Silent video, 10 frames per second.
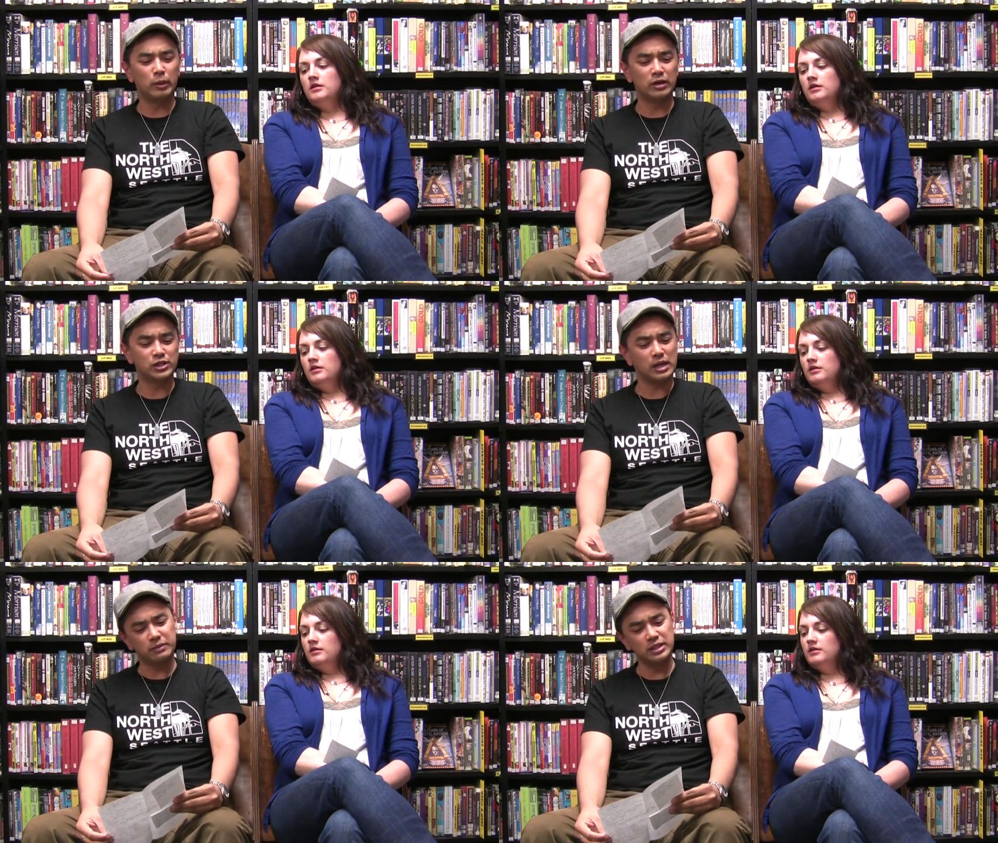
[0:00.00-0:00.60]
Speaker 1: about
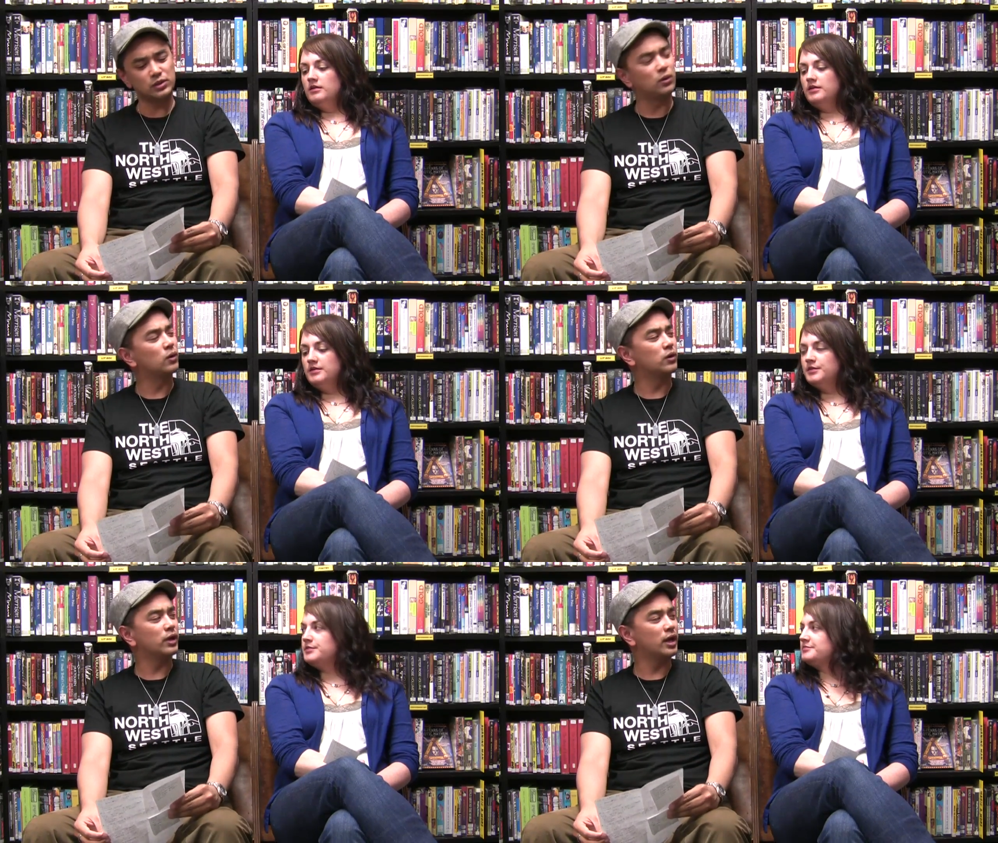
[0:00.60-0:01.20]
Japanese
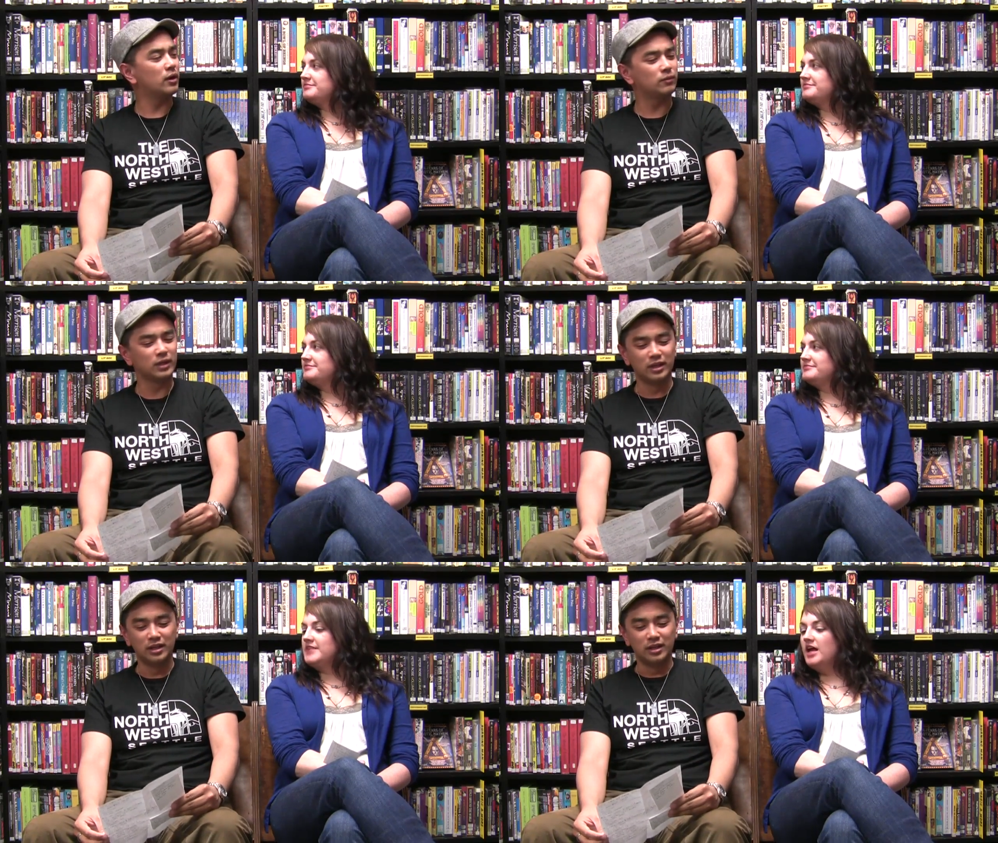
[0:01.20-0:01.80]
horror now.
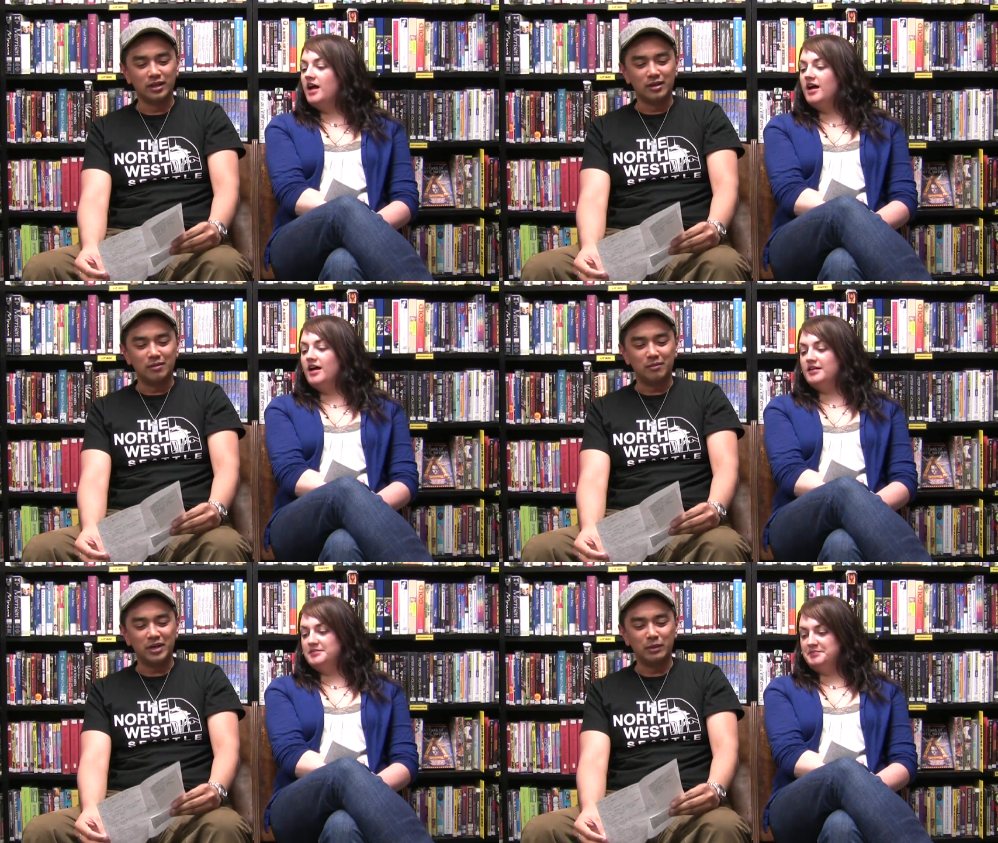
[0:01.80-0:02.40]

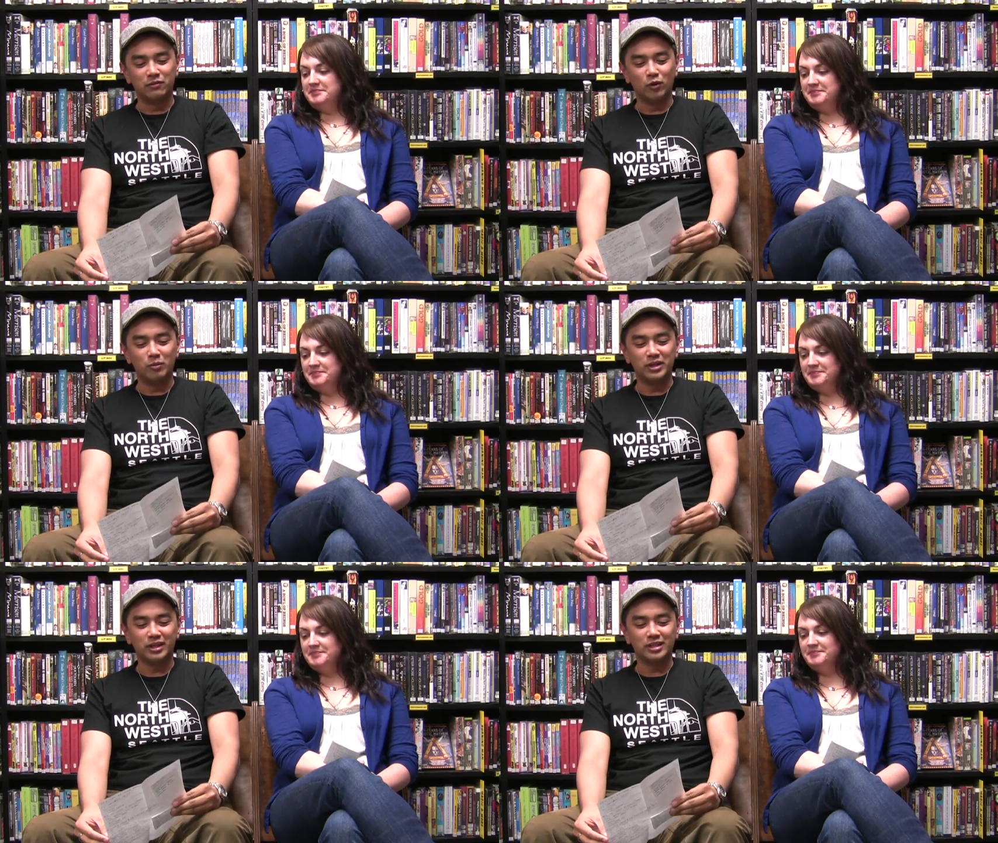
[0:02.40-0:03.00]
Ah. My number four
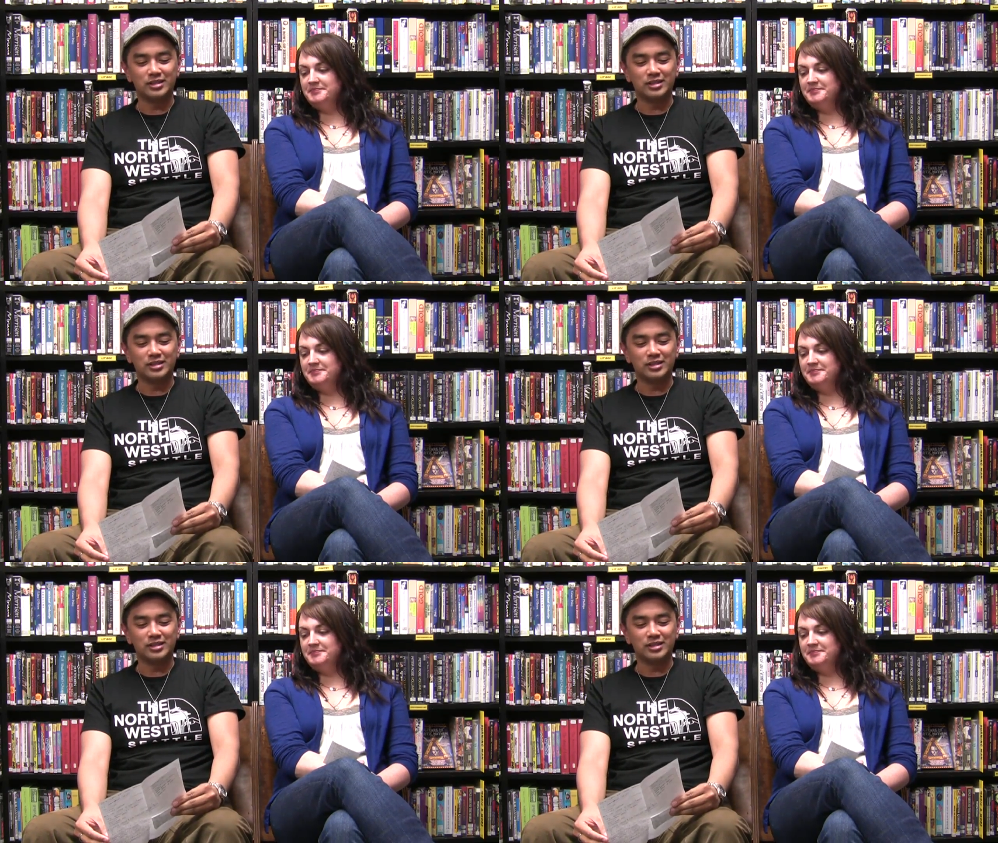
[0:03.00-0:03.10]
pick